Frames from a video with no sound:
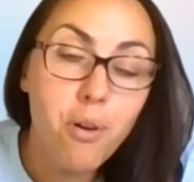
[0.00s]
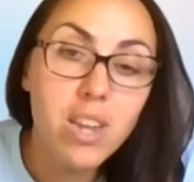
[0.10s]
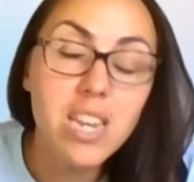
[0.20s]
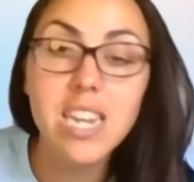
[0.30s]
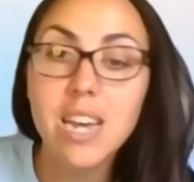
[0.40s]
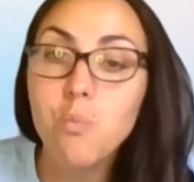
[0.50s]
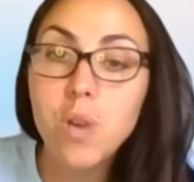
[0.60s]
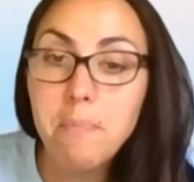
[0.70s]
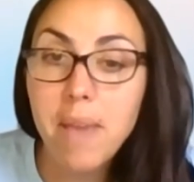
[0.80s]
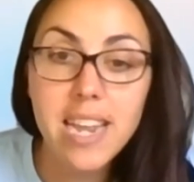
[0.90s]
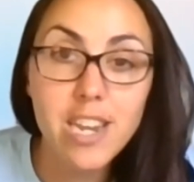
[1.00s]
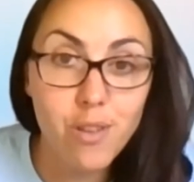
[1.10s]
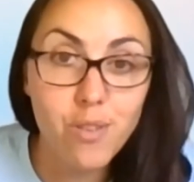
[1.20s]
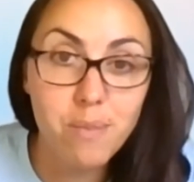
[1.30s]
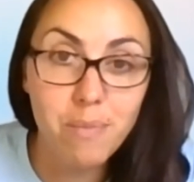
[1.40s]
point, we may
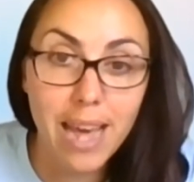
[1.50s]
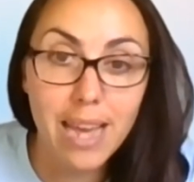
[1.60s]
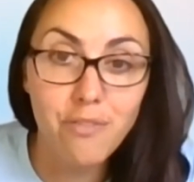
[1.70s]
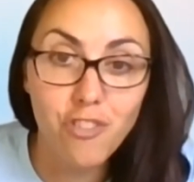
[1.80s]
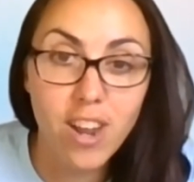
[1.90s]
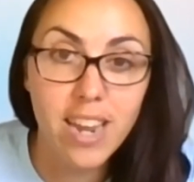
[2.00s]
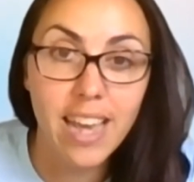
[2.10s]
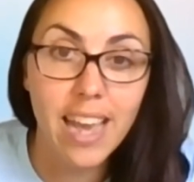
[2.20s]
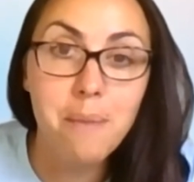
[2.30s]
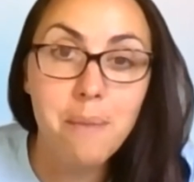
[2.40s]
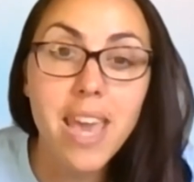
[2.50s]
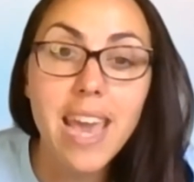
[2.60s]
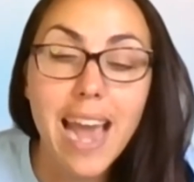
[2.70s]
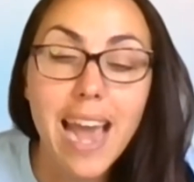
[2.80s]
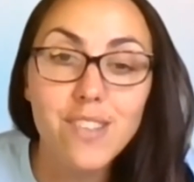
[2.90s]
do some live training and I may
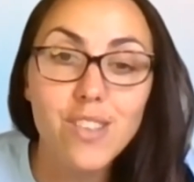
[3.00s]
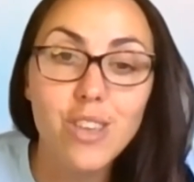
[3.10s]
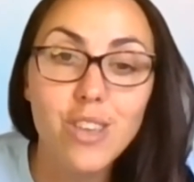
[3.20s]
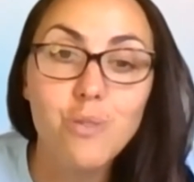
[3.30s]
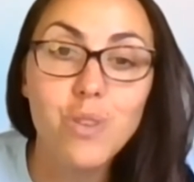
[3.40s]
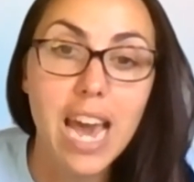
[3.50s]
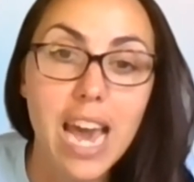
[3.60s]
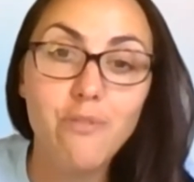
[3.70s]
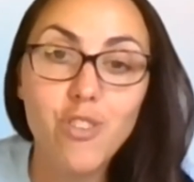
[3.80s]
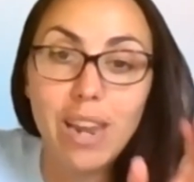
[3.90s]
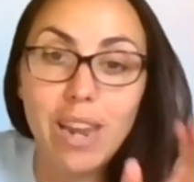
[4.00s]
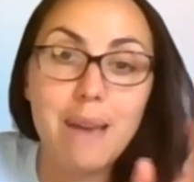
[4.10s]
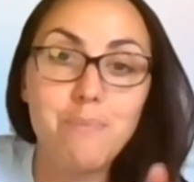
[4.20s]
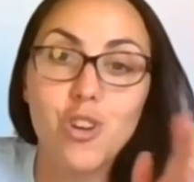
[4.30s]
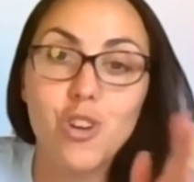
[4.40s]
ask you to have your
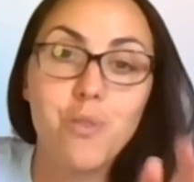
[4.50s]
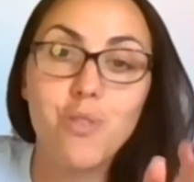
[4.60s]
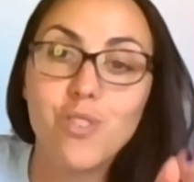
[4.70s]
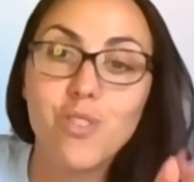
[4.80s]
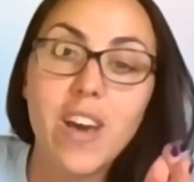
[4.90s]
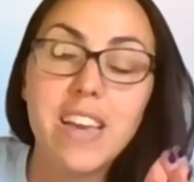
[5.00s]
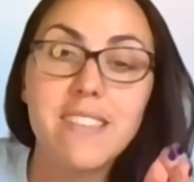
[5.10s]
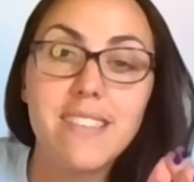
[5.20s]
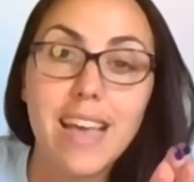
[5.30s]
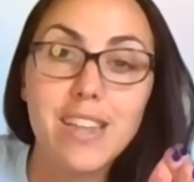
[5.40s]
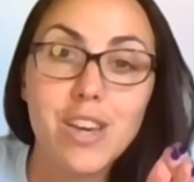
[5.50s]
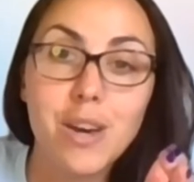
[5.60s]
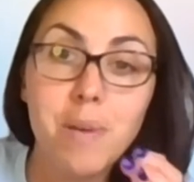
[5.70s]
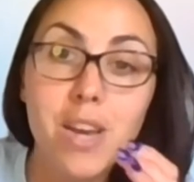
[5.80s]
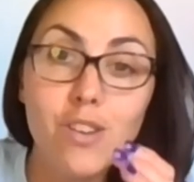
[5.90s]
laptop or your device set
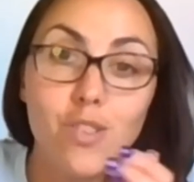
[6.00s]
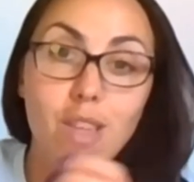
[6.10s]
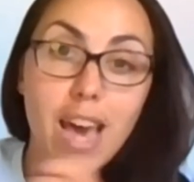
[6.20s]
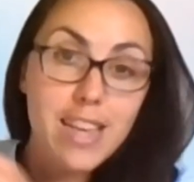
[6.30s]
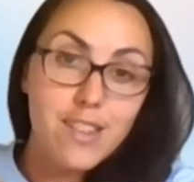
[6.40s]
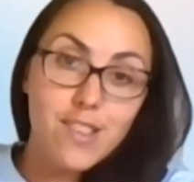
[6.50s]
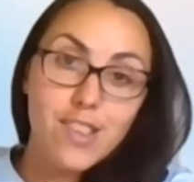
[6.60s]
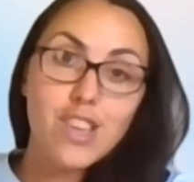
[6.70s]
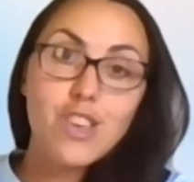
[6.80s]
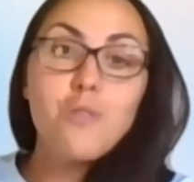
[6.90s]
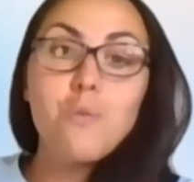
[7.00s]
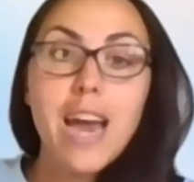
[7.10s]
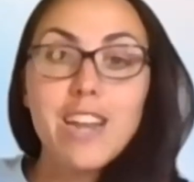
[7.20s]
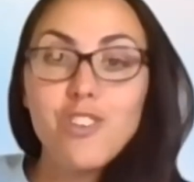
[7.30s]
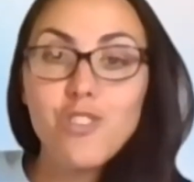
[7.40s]
up so that I can see you
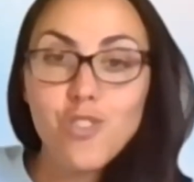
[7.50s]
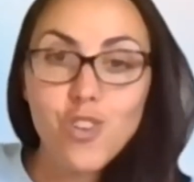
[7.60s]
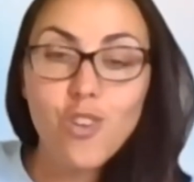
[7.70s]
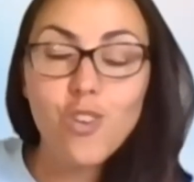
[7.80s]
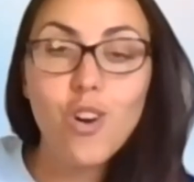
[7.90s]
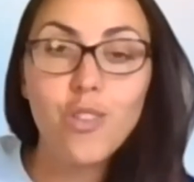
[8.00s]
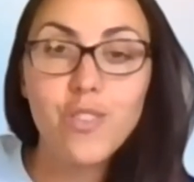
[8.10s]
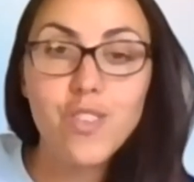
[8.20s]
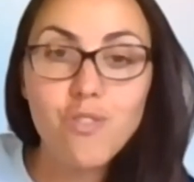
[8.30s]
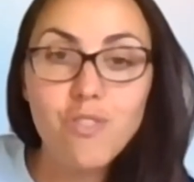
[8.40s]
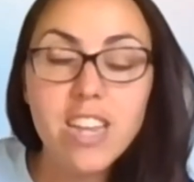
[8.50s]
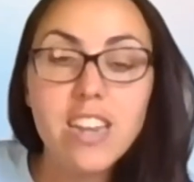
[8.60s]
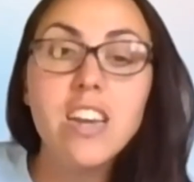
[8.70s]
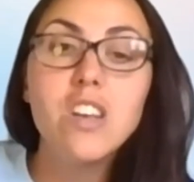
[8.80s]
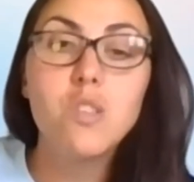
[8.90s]
and your dog on the
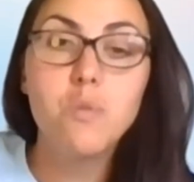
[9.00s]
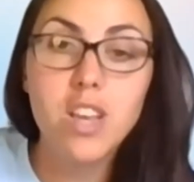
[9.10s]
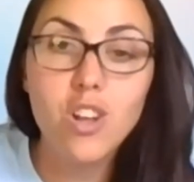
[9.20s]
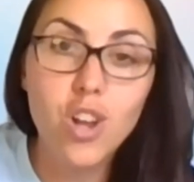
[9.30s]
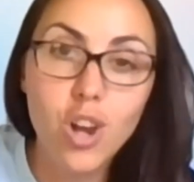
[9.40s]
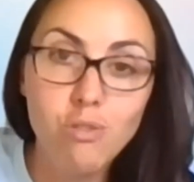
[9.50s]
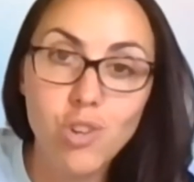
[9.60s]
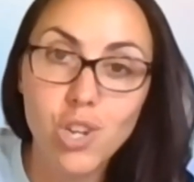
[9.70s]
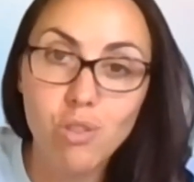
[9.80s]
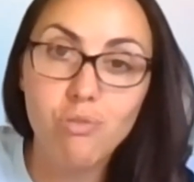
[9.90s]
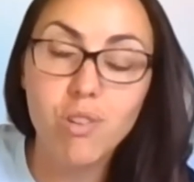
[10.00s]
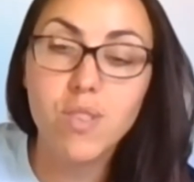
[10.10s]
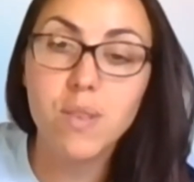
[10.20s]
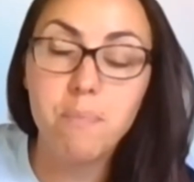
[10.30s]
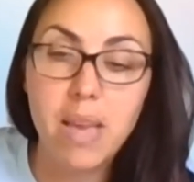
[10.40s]
screen so I can coach you through
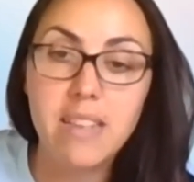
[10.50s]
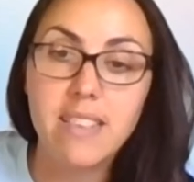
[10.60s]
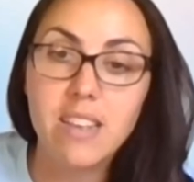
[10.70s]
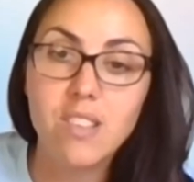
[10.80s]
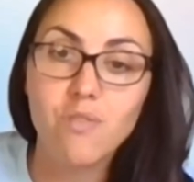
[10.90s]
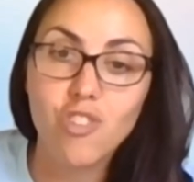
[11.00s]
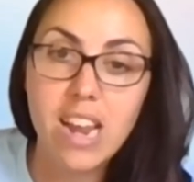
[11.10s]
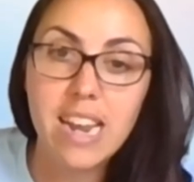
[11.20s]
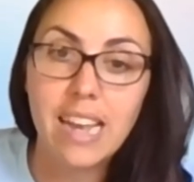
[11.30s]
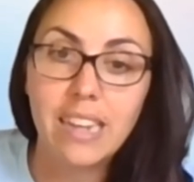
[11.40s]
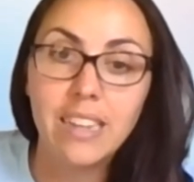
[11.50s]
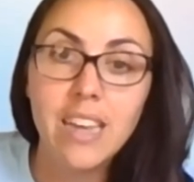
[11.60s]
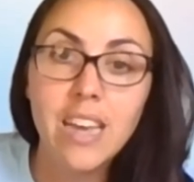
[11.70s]
some basics of training.